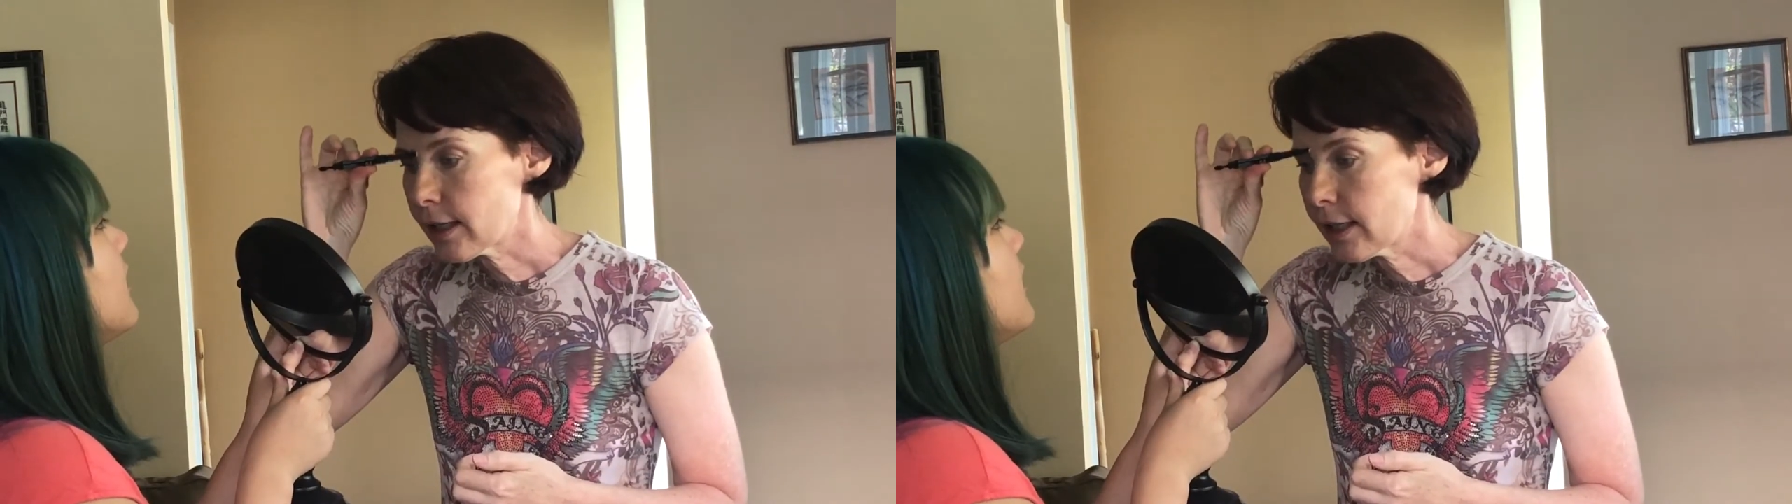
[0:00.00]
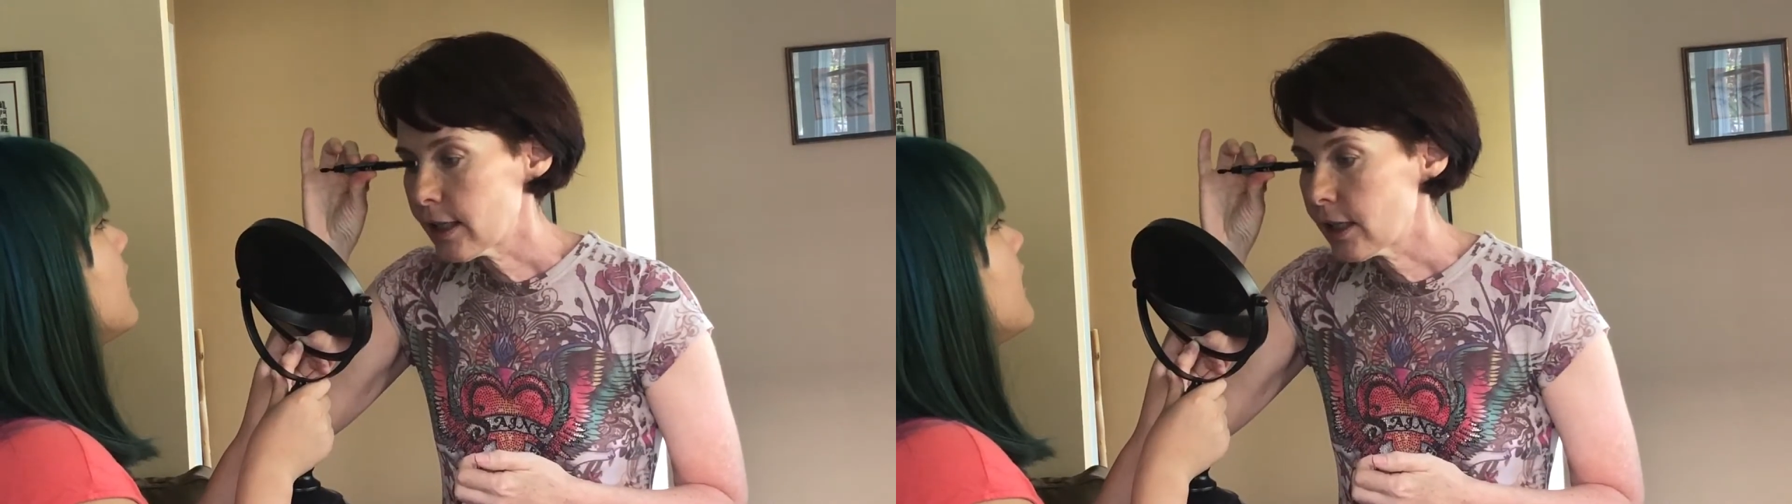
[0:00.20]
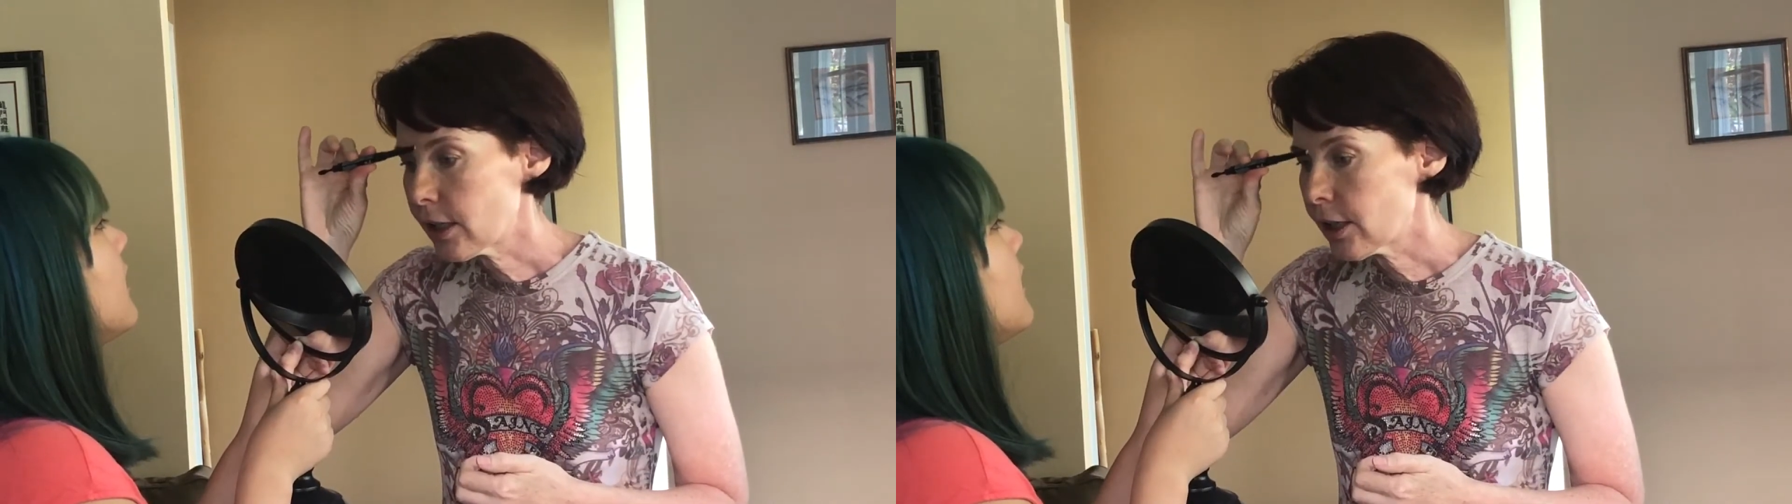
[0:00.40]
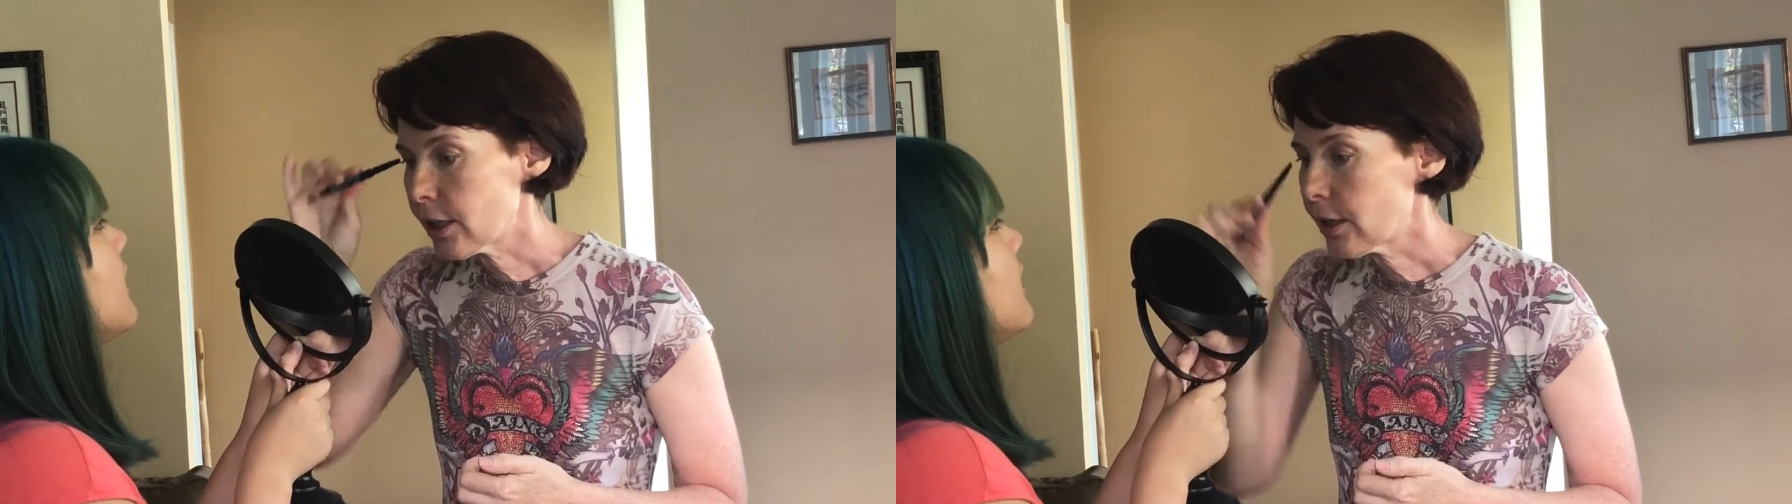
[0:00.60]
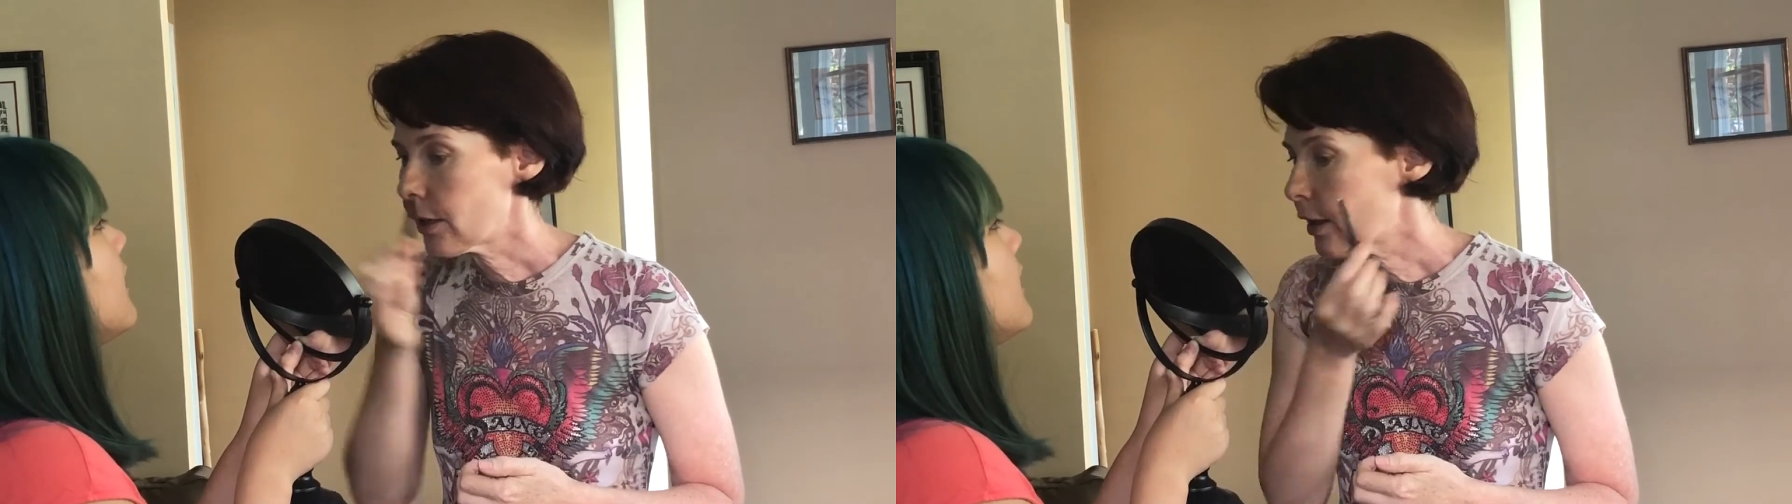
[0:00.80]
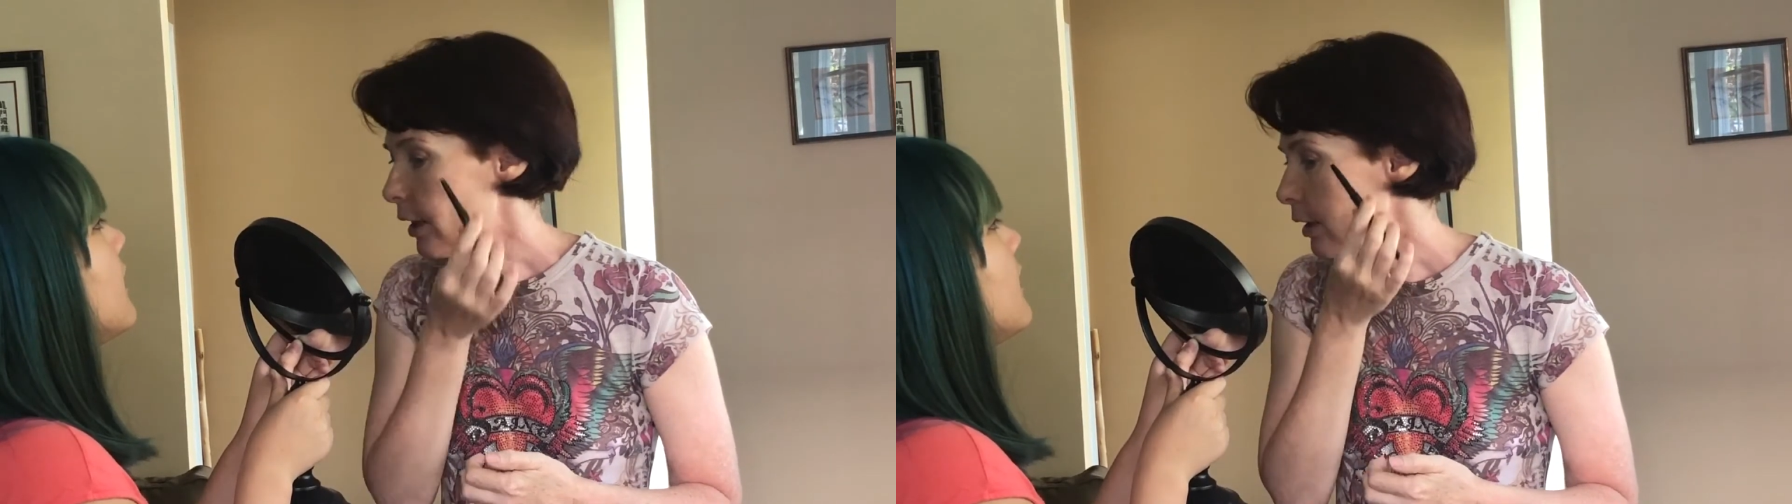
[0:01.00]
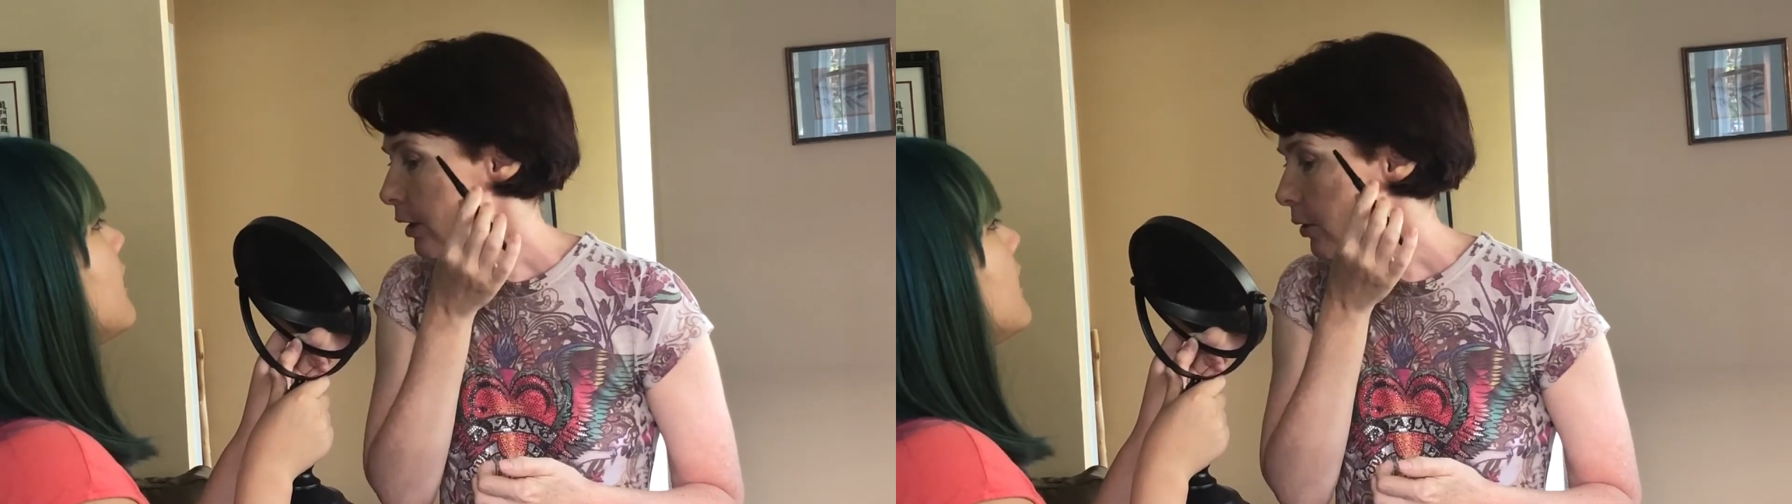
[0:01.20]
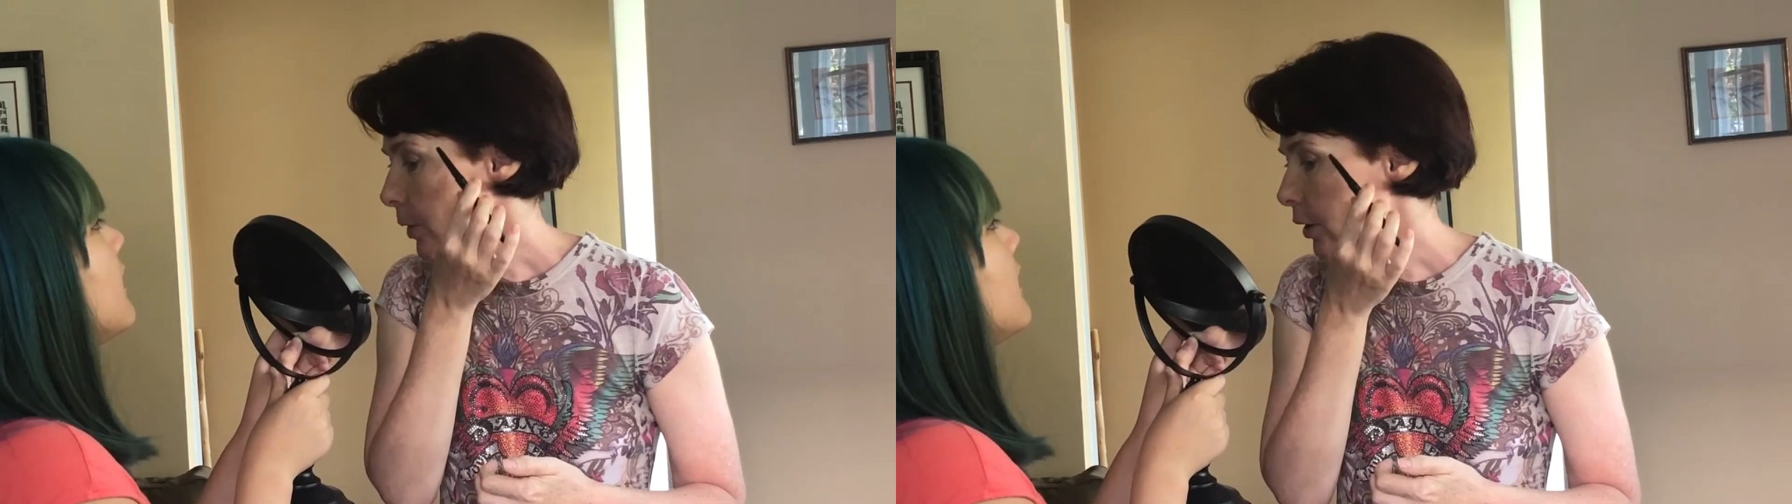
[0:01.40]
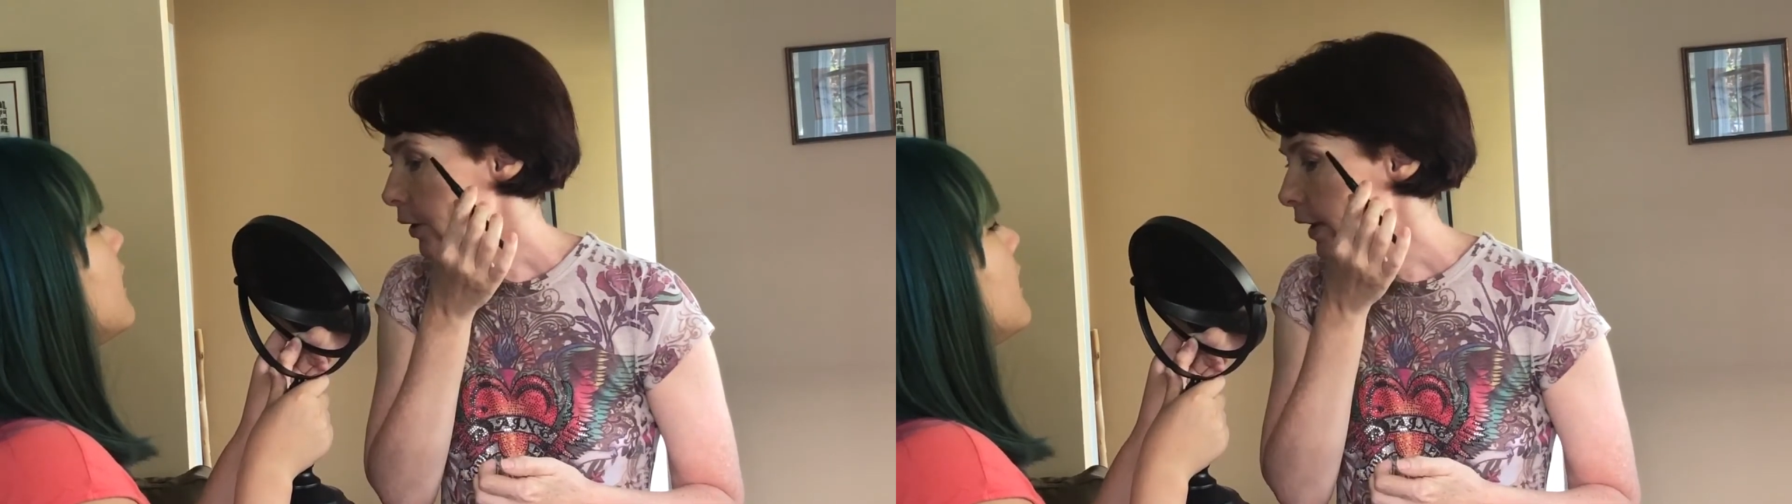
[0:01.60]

here and a little bit on the